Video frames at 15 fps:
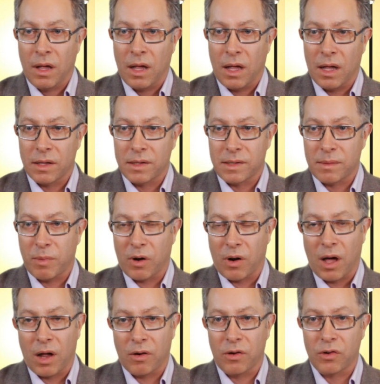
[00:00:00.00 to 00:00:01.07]
It's about a
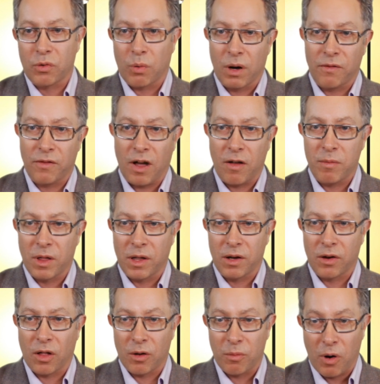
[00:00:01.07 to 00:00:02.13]
$125 million
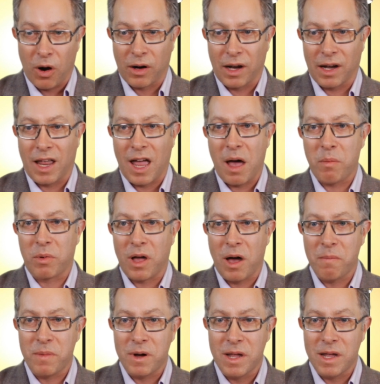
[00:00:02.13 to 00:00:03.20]
market cap
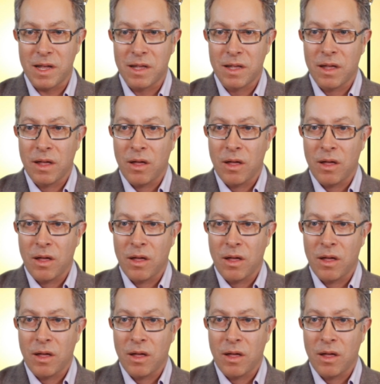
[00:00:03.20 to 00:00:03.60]
company,